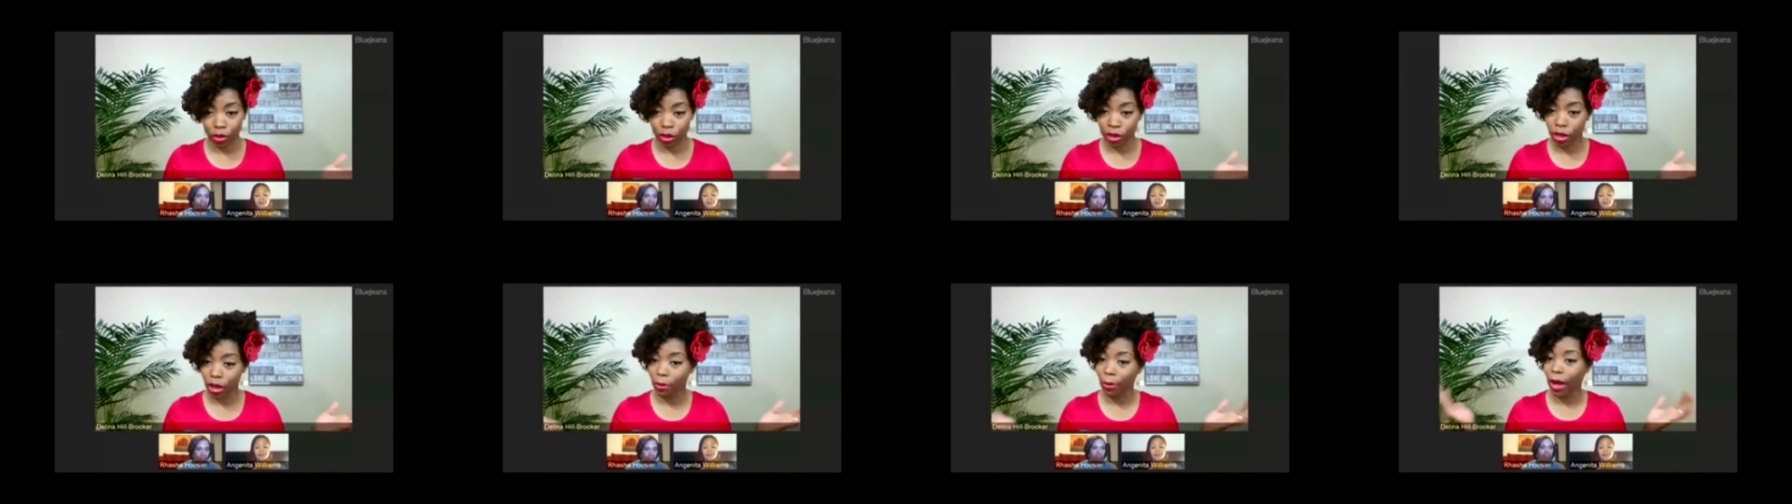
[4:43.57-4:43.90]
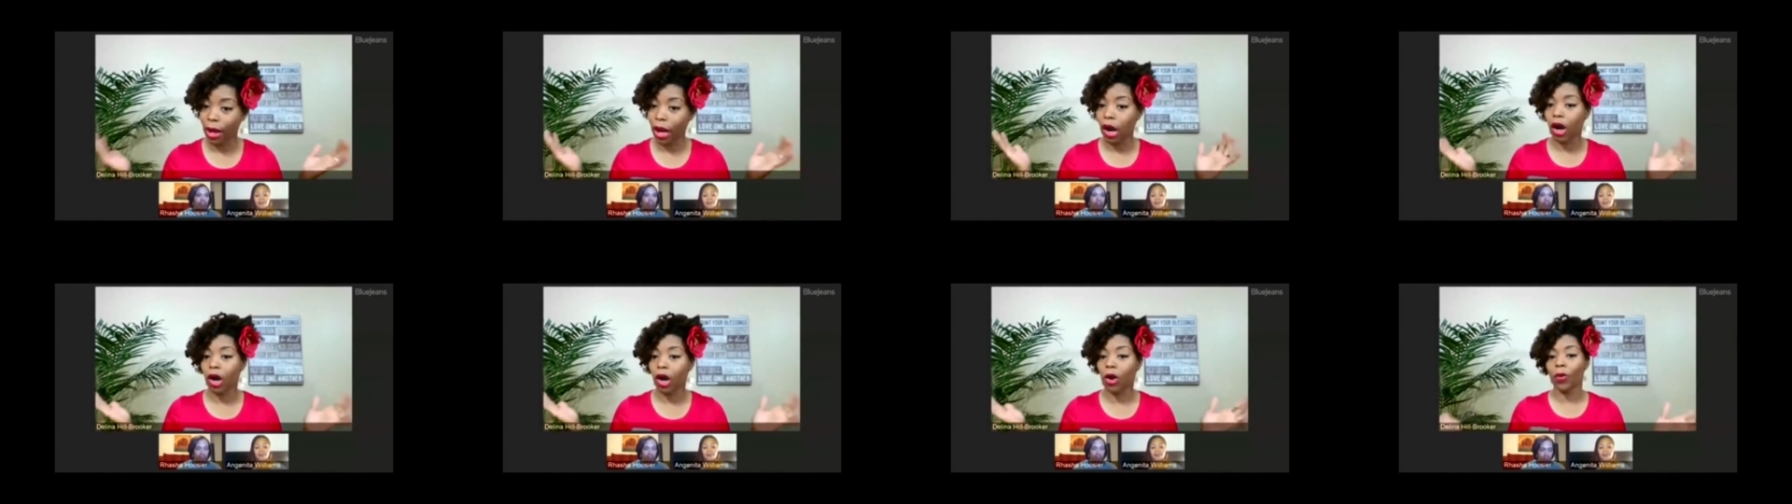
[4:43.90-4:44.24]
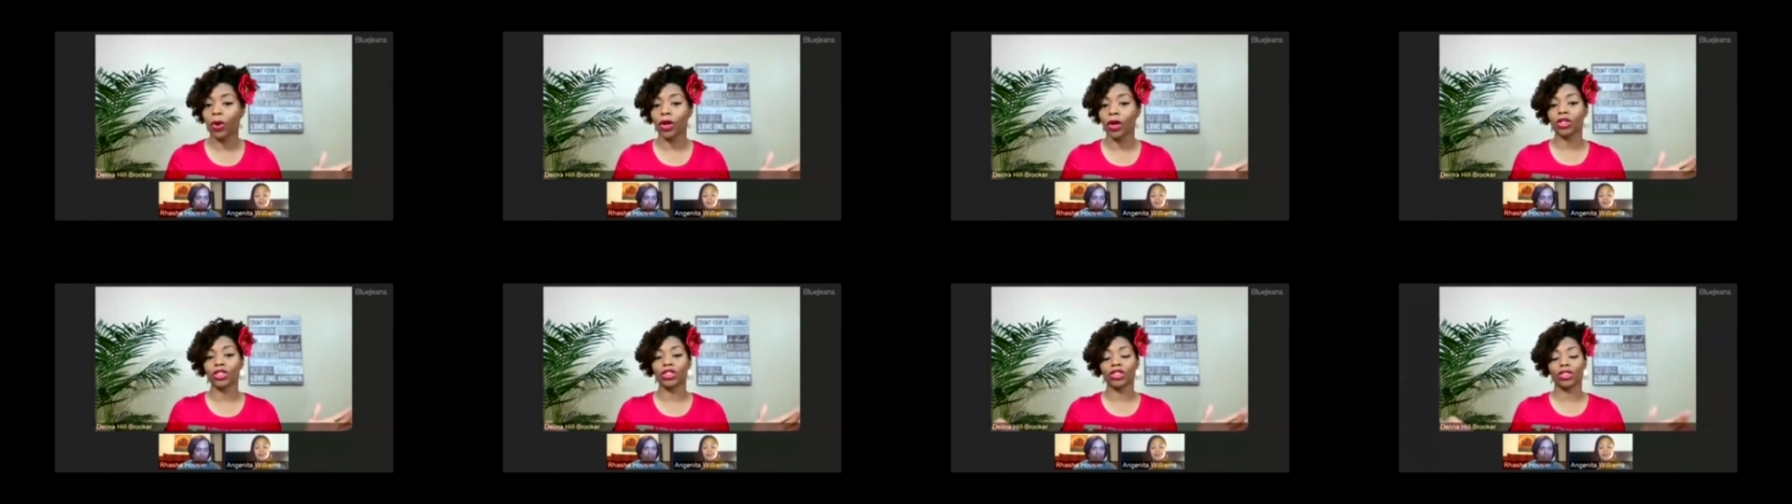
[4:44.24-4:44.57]
all my hard
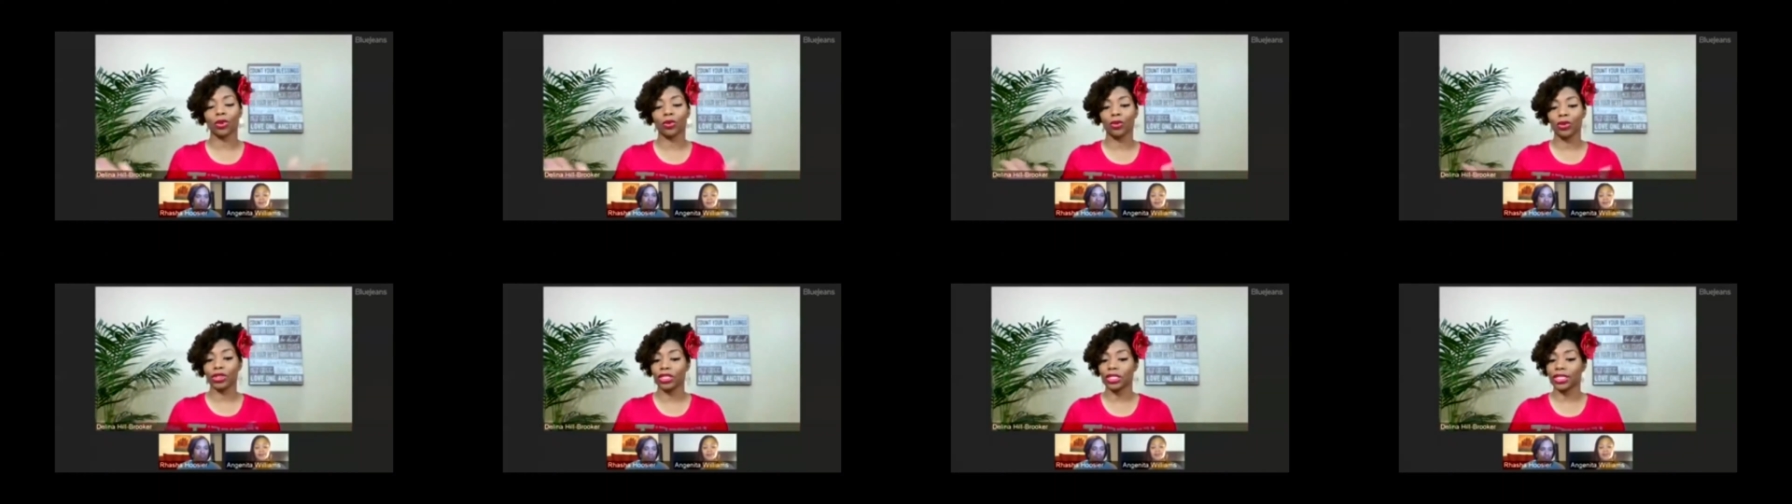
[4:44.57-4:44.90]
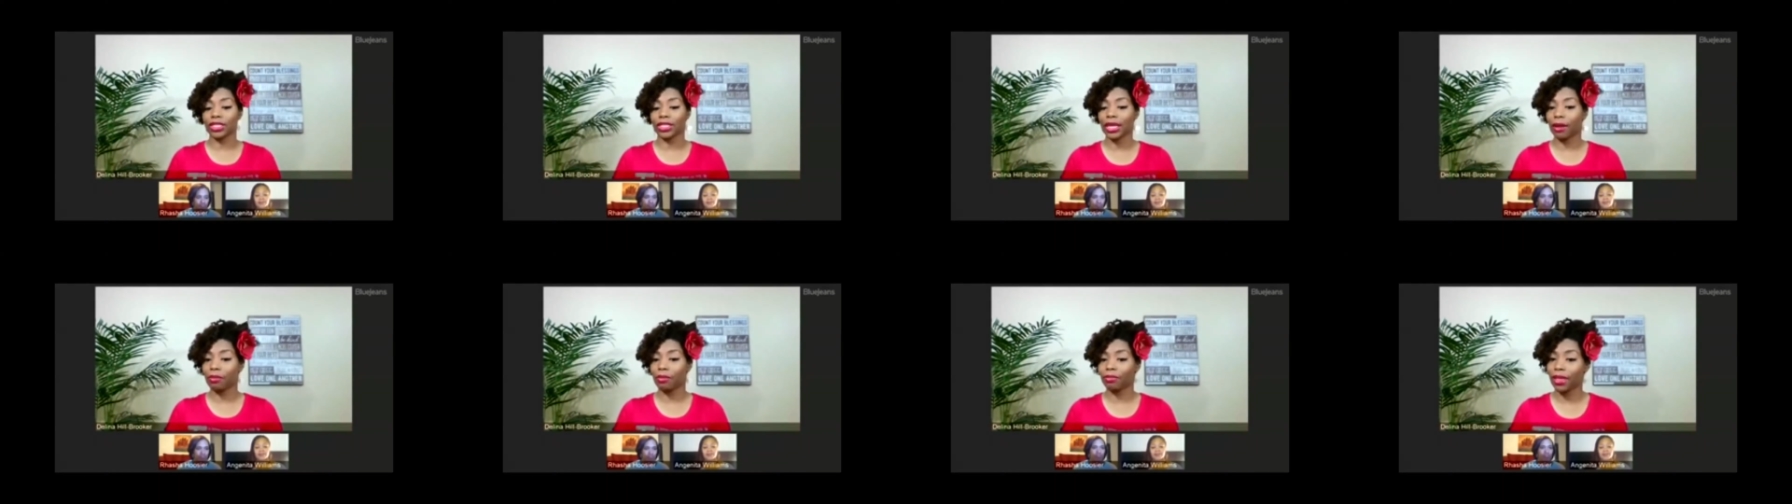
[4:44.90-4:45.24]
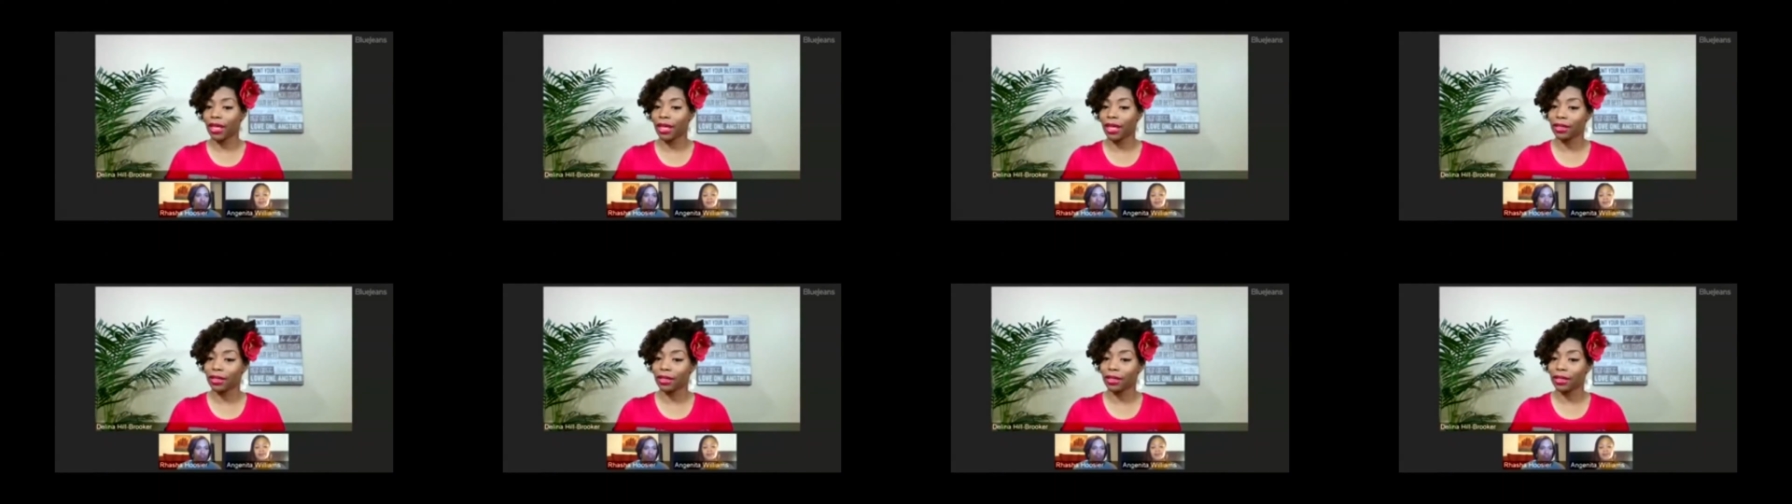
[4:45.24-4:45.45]
work. So we just kept that